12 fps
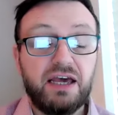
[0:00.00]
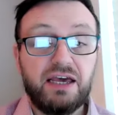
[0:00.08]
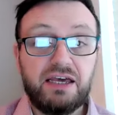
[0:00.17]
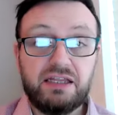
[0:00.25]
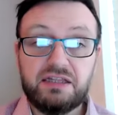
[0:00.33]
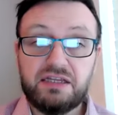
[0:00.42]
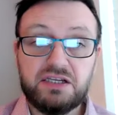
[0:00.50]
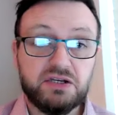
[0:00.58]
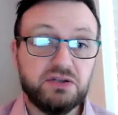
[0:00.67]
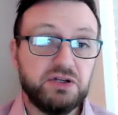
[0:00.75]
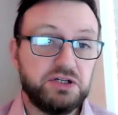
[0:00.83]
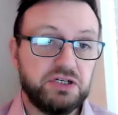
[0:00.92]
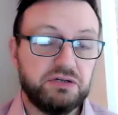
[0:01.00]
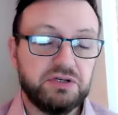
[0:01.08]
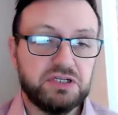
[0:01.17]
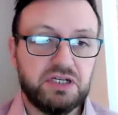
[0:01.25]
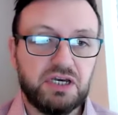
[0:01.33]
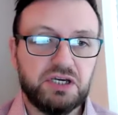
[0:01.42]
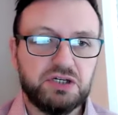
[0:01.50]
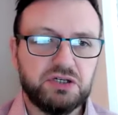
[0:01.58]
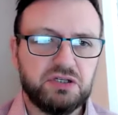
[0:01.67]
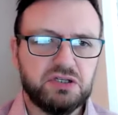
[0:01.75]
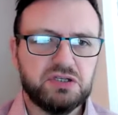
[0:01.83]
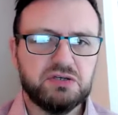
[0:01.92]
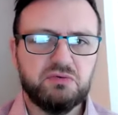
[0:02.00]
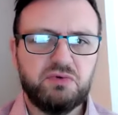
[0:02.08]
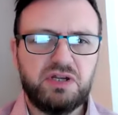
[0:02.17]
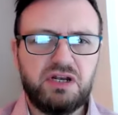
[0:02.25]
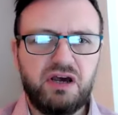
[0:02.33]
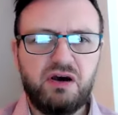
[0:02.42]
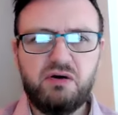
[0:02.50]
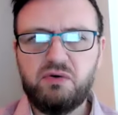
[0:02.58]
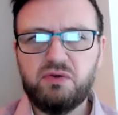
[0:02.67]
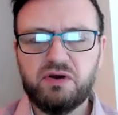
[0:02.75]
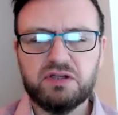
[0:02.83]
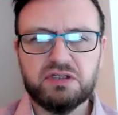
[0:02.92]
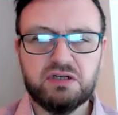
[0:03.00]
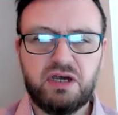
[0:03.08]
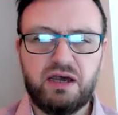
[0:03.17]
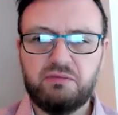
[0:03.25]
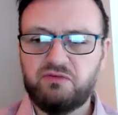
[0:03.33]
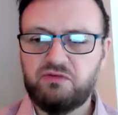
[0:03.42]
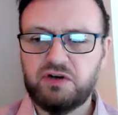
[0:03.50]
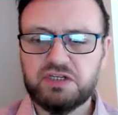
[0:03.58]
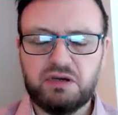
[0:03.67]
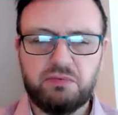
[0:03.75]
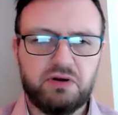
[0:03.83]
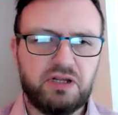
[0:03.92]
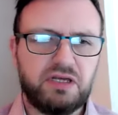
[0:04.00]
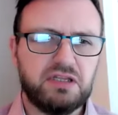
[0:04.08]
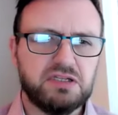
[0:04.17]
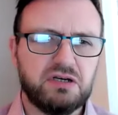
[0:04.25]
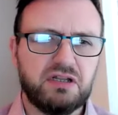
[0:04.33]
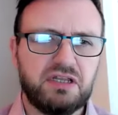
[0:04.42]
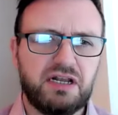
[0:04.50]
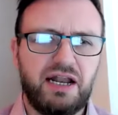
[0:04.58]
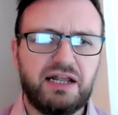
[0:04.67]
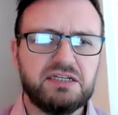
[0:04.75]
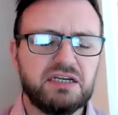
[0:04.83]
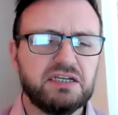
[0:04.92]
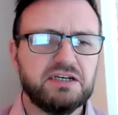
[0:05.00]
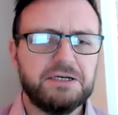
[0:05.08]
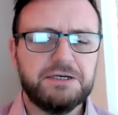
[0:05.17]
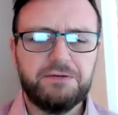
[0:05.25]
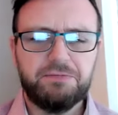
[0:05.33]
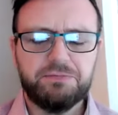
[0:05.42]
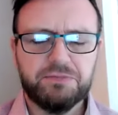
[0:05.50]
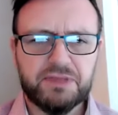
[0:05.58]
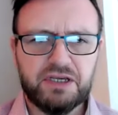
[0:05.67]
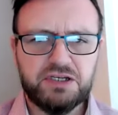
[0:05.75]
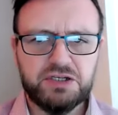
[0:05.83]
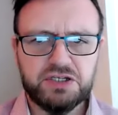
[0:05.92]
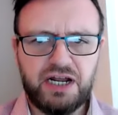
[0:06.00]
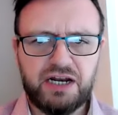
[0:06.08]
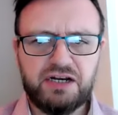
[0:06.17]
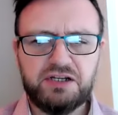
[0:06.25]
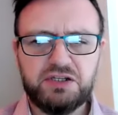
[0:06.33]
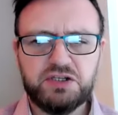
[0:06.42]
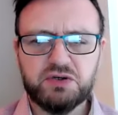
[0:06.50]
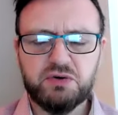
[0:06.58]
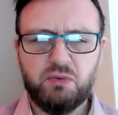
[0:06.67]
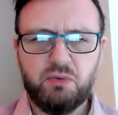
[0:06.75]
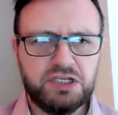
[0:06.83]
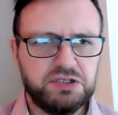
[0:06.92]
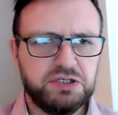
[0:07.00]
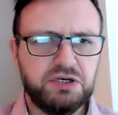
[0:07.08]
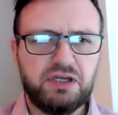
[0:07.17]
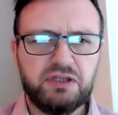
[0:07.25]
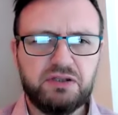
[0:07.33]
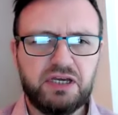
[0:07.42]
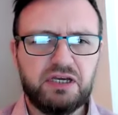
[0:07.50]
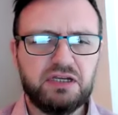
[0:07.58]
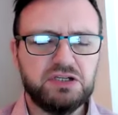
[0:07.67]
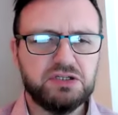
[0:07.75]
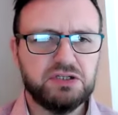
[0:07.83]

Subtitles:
in these other jurisdictions. We know that, for example, on either side of the Atlantic, standards, ways of doing things,